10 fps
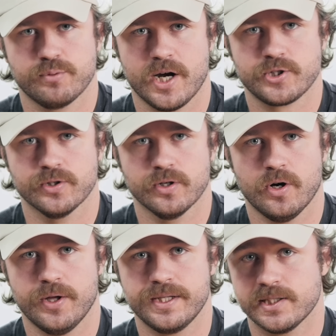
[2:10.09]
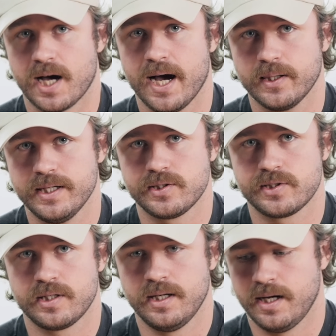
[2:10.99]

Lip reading: pressure on these eyelets,